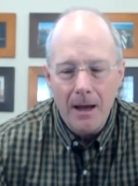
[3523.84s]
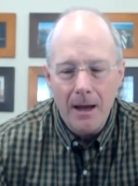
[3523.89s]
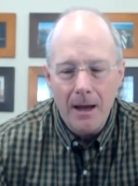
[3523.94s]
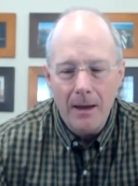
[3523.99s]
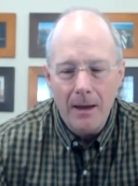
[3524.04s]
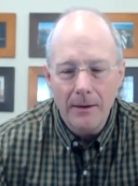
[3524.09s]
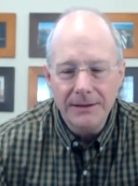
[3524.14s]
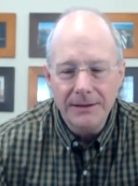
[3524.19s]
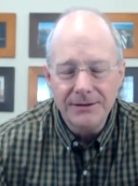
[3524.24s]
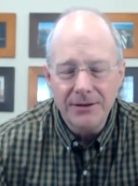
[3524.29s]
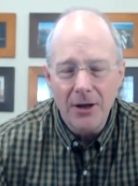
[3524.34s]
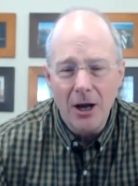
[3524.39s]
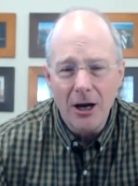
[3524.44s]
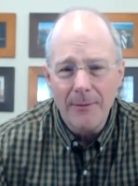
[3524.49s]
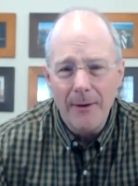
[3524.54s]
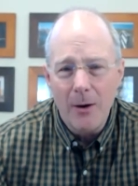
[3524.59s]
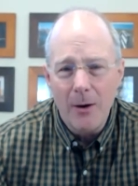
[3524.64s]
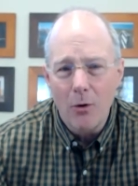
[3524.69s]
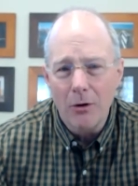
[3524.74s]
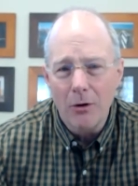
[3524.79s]
uh, let's talk
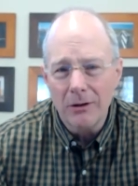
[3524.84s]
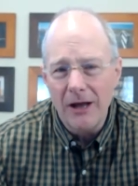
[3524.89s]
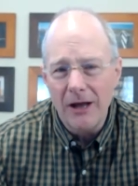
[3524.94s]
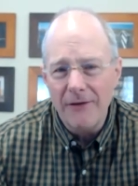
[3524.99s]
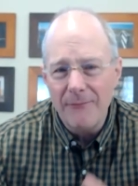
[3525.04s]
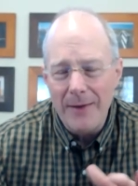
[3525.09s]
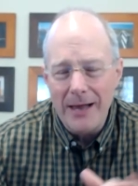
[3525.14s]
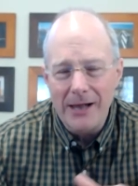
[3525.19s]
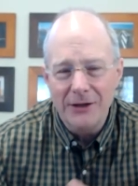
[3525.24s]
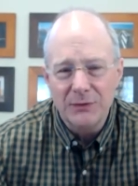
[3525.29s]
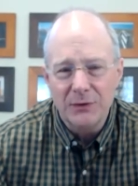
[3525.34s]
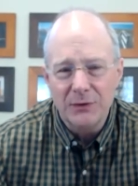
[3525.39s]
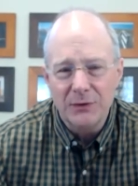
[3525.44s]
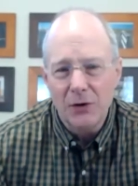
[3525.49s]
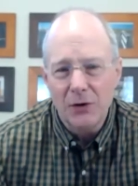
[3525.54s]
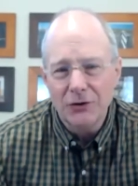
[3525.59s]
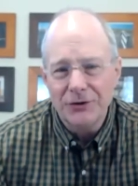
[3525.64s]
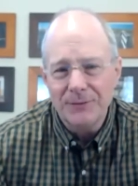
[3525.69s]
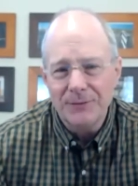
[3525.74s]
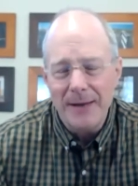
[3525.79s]
about work life balance with
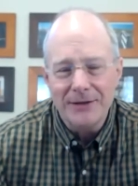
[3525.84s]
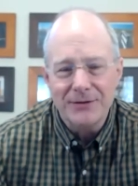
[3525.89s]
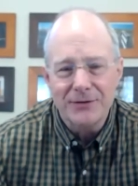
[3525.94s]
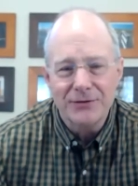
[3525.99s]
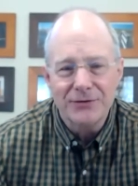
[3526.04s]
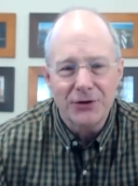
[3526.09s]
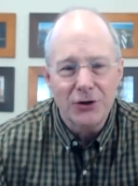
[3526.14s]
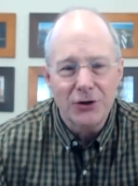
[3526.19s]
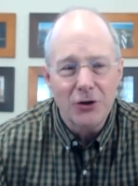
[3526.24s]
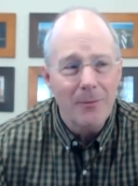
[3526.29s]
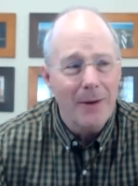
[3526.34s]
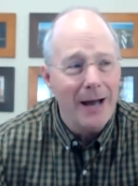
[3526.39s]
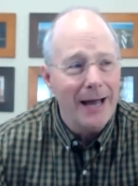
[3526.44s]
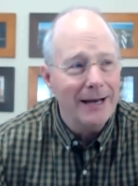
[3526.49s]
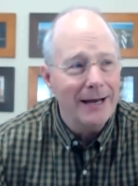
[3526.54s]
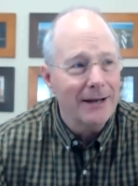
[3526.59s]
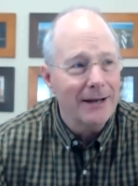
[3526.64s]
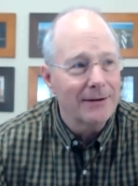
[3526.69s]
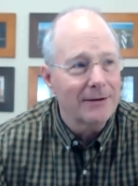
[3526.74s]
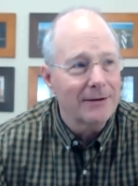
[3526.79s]
Toastmasters. You
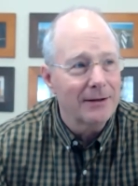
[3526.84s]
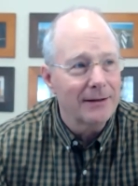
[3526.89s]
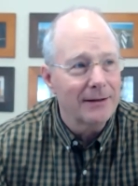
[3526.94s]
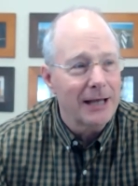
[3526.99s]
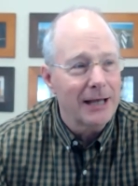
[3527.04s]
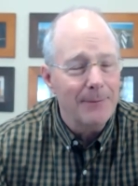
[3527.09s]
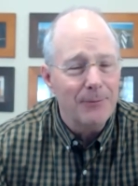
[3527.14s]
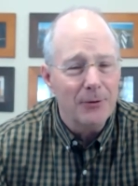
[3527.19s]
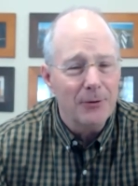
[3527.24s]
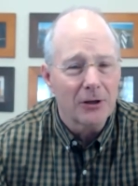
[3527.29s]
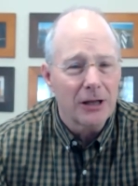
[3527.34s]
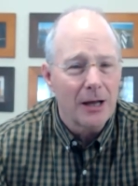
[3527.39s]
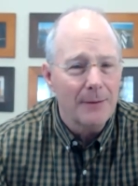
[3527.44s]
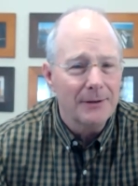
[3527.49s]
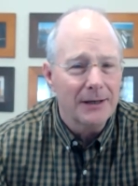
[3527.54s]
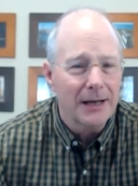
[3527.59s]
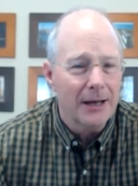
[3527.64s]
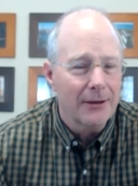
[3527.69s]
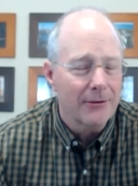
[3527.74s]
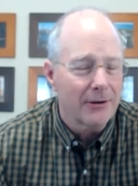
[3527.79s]
might, to keep your club
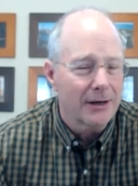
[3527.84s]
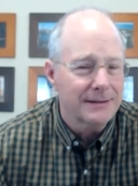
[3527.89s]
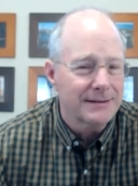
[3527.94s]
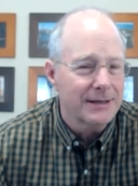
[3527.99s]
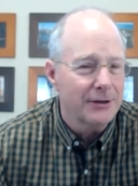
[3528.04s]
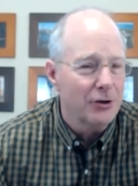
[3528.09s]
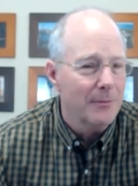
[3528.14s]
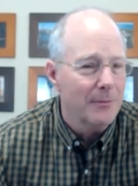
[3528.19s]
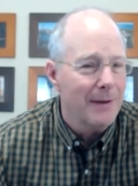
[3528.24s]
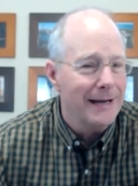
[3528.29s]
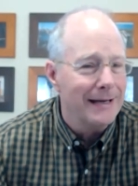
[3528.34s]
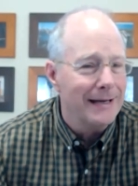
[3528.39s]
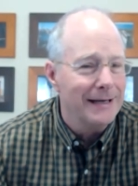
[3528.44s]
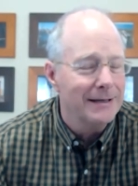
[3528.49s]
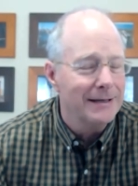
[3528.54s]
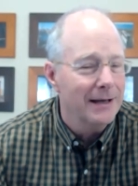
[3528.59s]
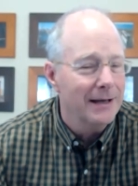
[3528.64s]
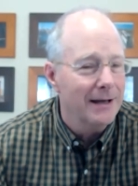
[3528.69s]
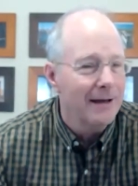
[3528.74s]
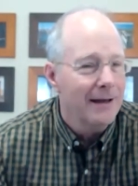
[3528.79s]
together, I said you might
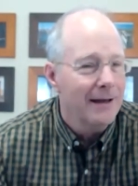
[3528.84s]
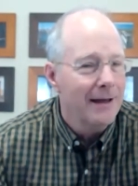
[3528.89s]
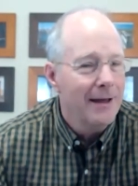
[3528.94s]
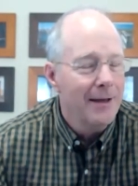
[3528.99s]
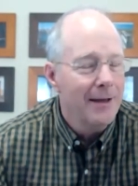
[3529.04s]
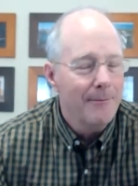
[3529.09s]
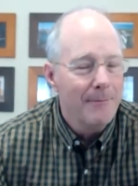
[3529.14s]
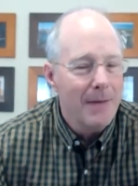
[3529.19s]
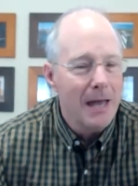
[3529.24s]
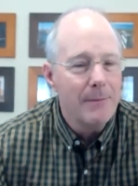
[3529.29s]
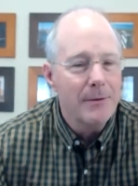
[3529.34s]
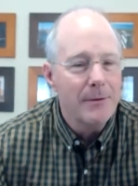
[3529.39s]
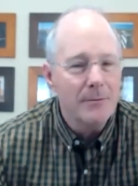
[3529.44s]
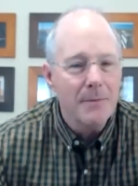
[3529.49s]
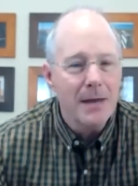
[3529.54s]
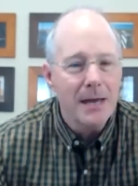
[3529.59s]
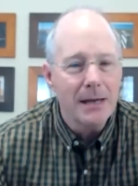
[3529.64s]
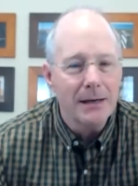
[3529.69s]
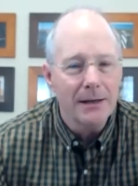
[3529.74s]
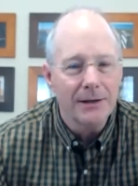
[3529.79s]
need to maybe
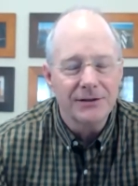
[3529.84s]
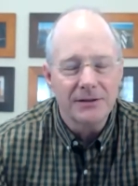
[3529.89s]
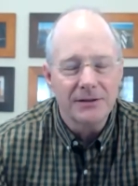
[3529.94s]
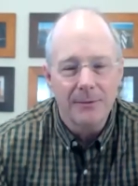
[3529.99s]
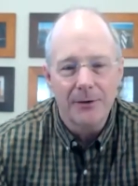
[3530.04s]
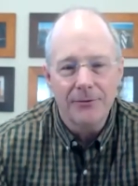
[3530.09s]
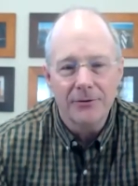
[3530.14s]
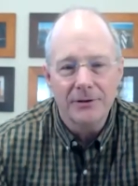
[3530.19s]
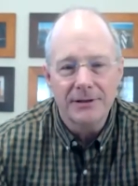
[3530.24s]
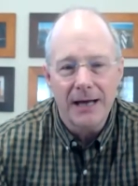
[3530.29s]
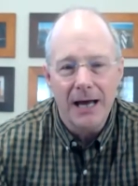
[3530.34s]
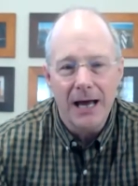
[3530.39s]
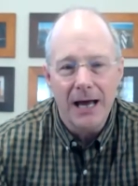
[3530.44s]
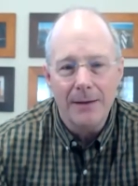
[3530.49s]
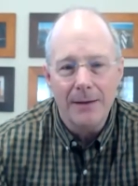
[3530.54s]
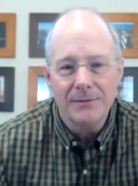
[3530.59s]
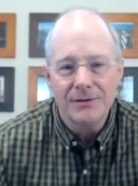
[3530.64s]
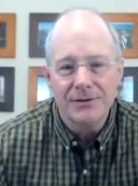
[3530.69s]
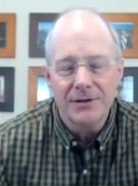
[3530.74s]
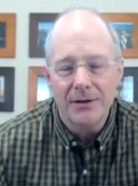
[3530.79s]
meet at some other
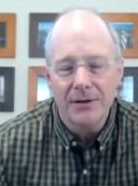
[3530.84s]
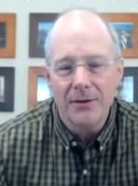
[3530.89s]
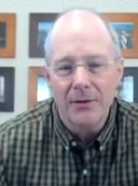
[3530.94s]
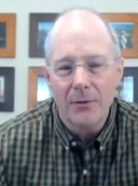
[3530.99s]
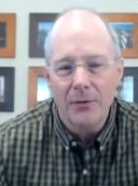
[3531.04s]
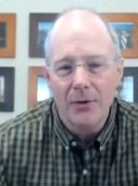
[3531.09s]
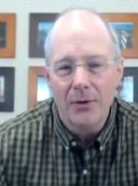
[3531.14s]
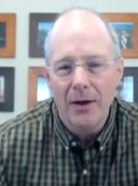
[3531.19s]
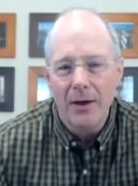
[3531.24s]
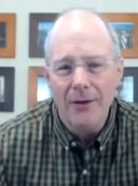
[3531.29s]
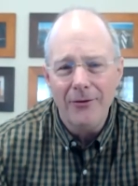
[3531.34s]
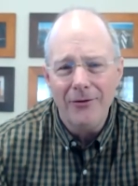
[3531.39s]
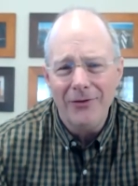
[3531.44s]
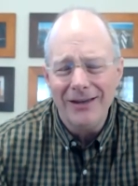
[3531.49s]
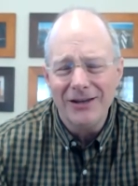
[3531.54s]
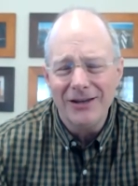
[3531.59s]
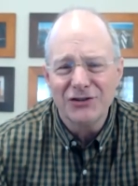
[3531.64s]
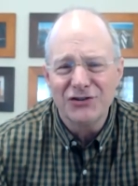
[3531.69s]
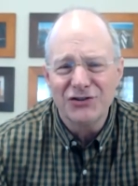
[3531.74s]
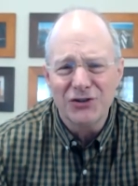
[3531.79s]
times. The other
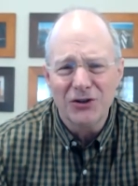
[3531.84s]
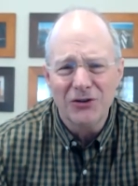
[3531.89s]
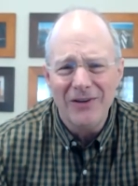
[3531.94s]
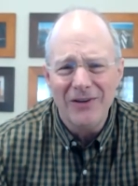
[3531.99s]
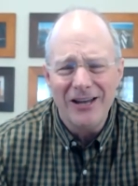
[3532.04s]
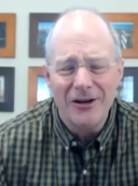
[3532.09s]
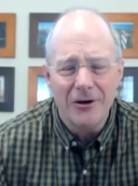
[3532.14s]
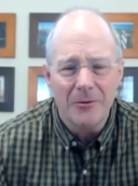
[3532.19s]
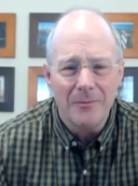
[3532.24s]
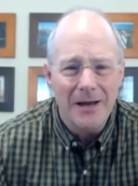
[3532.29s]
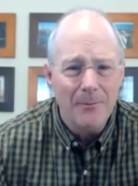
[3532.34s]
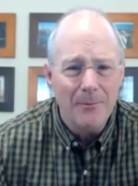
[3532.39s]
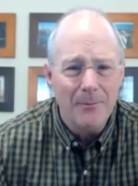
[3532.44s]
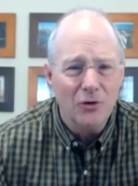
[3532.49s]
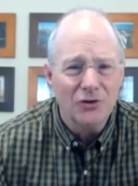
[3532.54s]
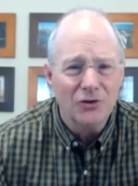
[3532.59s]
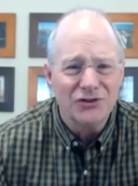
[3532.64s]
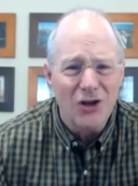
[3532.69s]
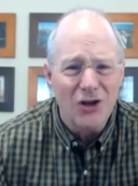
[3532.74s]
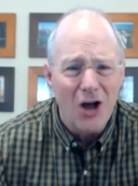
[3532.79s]
thing is survey your
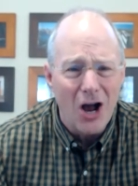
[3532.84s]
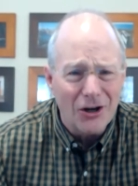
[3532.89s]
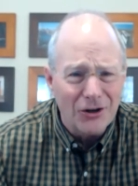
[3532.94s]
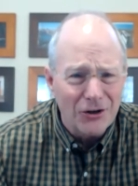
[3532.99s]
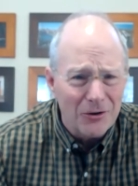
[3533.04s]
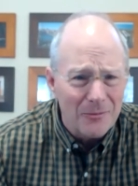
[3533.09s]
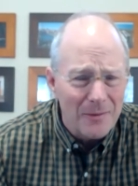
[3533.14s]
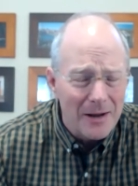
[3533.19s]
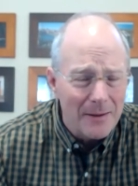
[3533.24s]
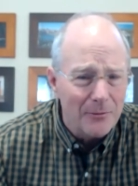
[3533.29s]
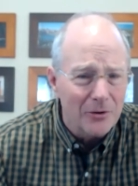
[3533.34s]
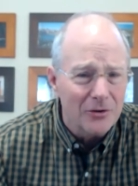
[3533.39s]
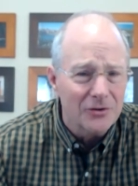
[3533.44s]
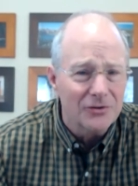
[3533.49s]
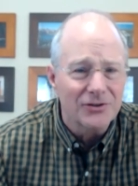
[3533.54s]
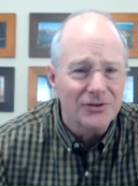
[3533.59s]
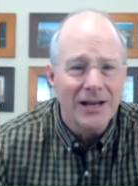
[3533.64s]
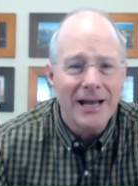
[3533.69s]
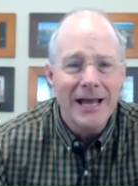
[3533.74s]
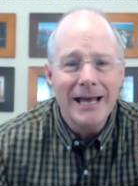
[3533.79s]
members, talk to your
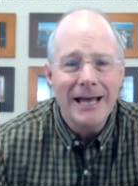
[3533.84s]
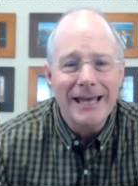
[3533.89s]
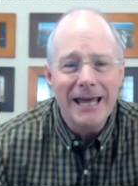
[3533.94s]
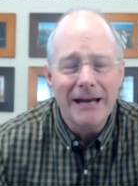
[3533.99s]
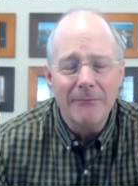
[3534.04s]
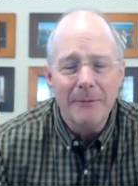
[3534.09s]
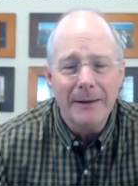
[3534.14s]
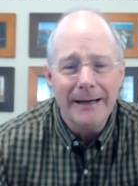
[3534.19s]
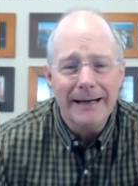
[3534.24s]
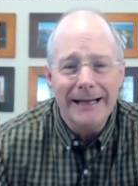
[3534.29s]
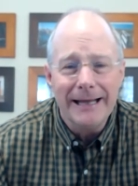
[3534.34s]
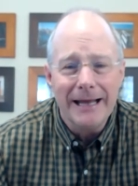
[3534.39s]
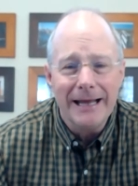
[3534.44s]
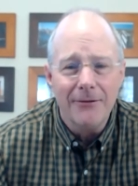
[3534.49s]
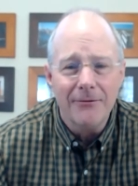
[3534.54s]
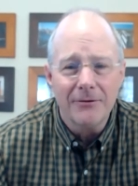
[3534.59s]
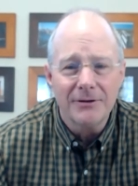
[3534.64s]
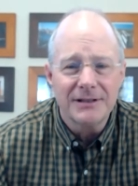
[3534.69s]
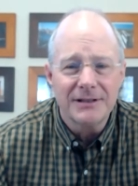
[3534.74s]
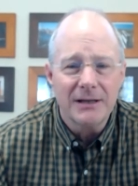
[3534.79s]
members get everybody
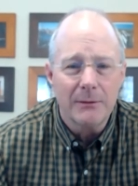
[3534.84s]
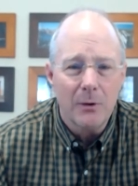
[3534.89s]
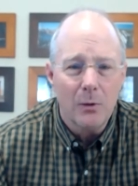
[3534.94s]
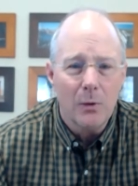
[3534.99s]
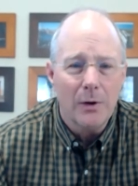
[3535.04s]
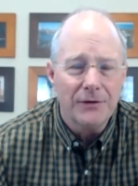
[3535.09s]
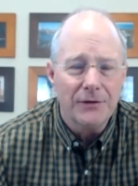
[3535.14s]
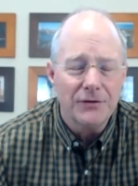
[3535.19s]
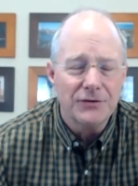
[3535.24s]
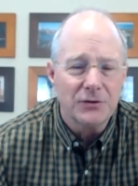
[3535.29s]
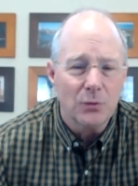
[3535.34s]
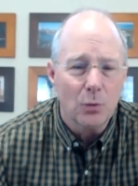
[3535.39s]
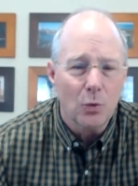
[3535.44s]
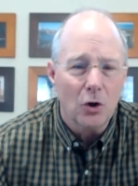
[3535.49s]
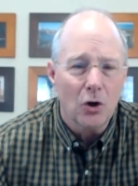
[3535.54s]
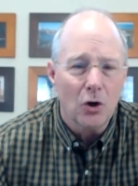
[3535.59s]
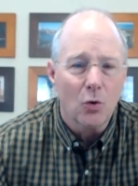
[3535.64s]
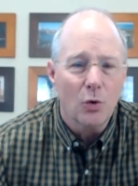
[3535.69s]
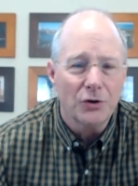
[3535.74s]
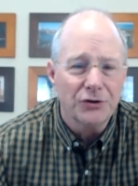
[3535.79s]
together and say, we want this to
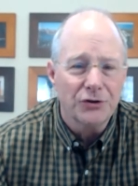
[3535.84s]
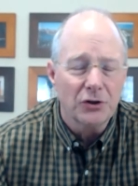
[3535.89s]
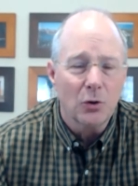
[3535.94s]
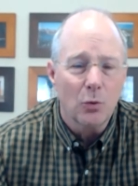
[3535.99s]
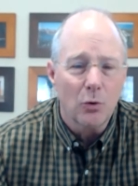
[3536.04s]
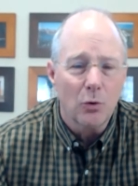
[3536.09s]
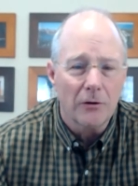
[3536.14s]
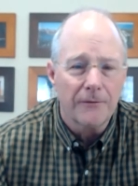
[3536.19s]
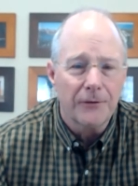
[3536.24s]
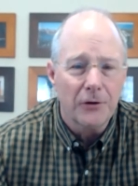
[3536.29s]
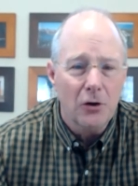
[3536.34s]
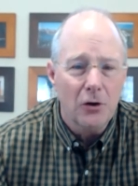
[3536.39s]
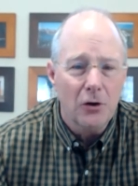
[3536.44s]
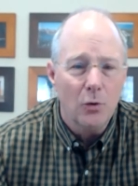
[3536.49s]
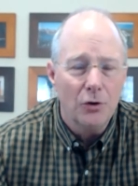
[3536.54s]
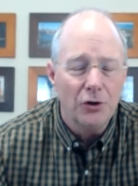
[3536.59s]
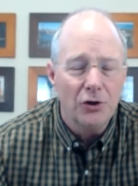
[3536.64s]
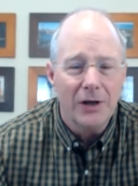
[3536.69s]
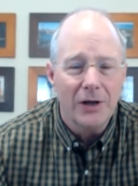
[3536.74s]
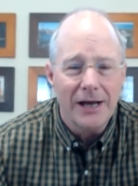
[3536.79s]
work. What's going to work for you?
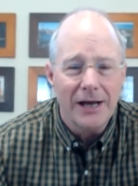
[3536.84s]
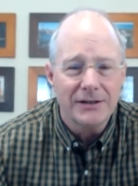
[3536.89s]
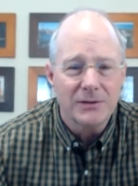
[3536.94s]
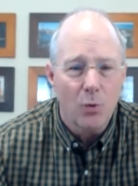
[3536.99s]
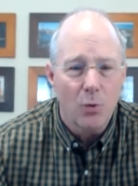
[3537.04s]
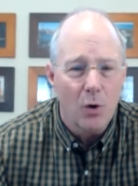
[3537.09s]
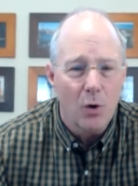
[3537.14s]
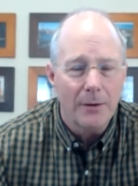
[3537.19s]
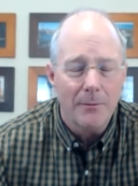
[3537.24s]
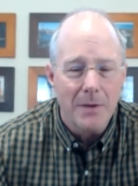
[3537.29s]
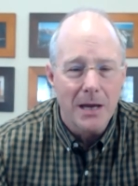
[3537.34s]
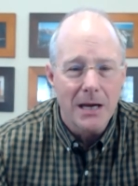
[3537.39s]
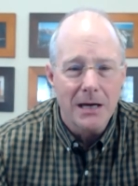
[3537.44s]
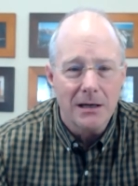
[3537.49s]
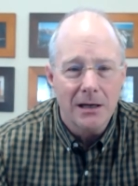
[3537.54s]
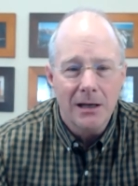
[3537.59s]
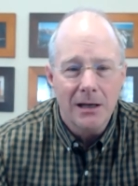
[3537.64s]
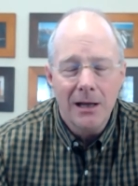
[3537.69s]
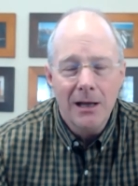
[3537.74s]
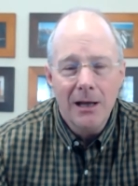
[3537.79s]
Would you guys want to meet?